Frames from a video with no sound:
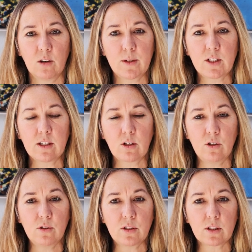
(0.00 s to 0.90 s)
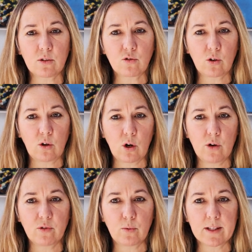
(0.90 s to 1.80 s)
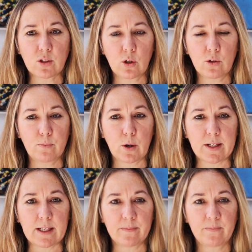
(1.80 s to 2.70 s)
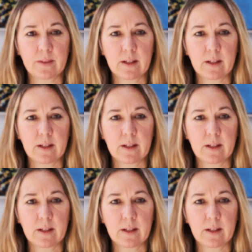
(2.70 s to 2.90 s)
which includes control over one's own body.